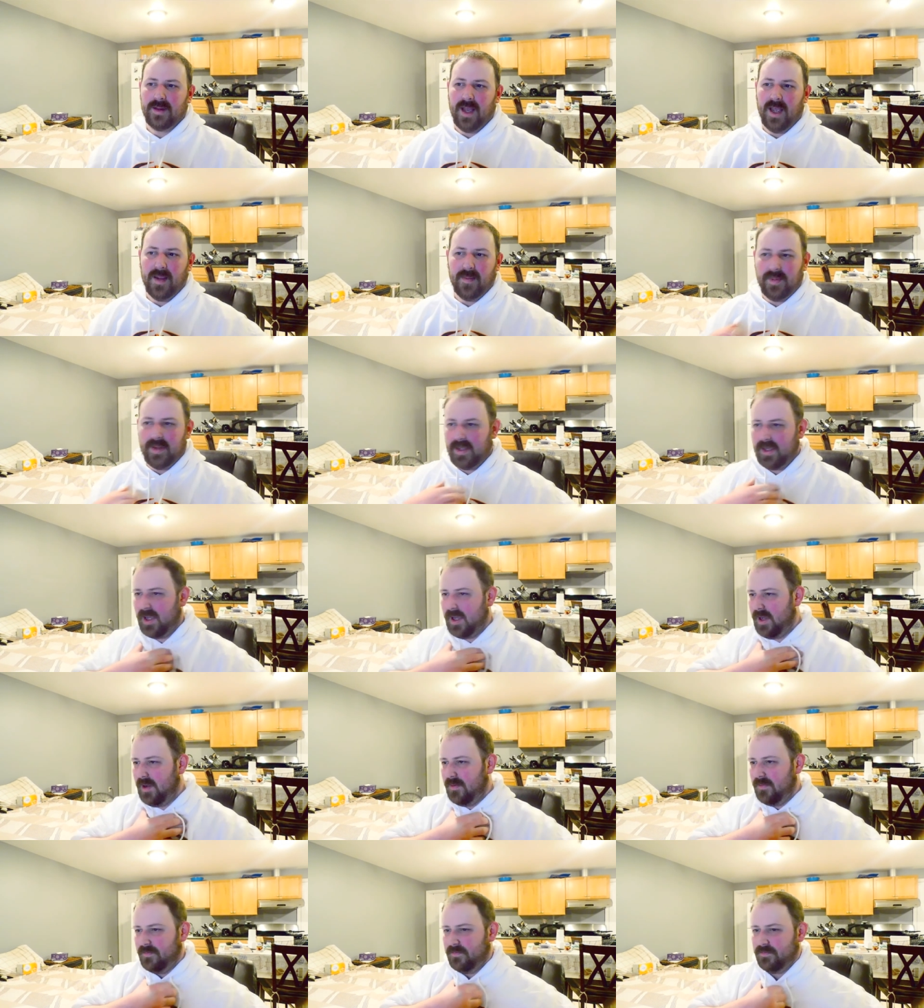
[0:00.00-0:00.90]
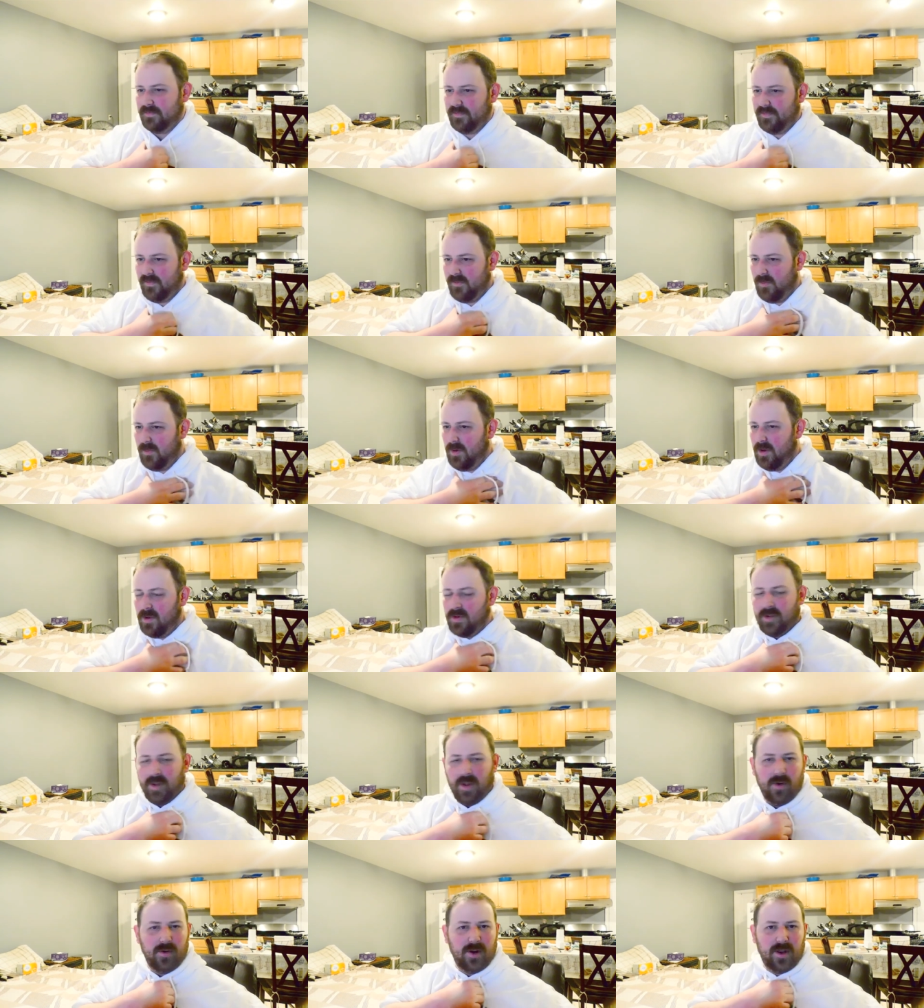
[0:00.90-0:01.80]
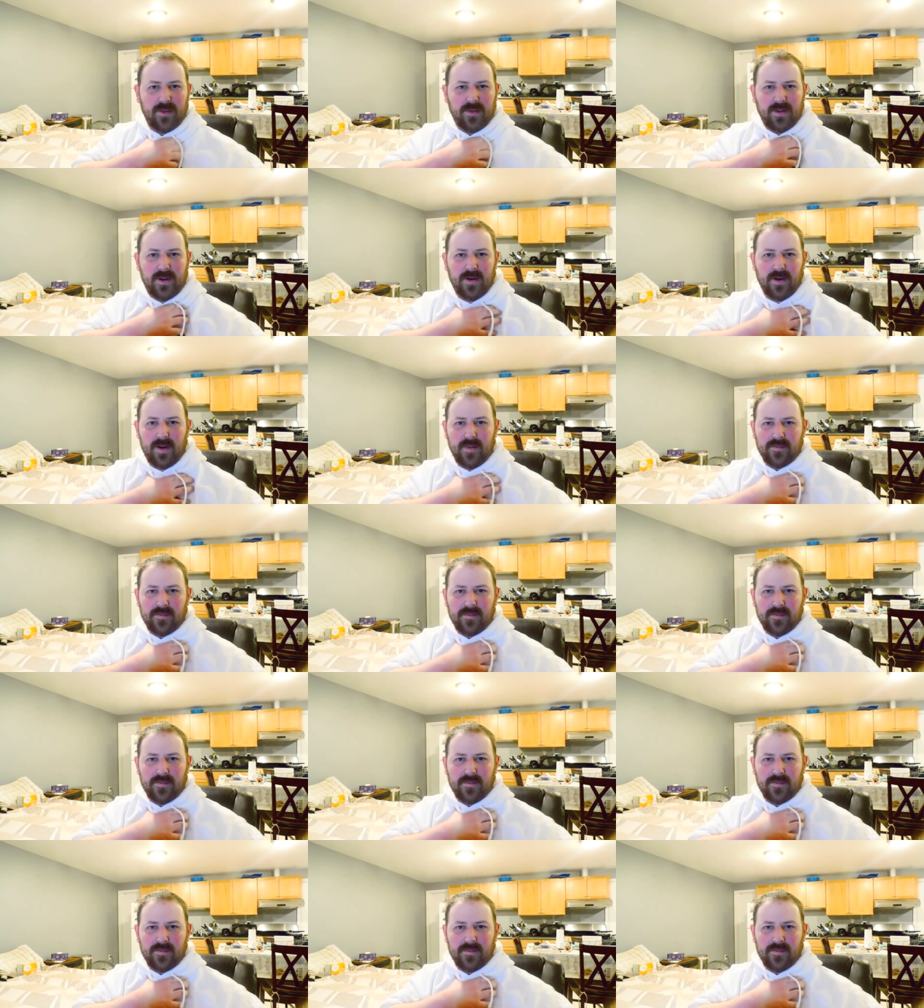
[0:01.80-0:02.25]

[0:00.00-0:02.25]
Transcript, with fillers: I became well known on there.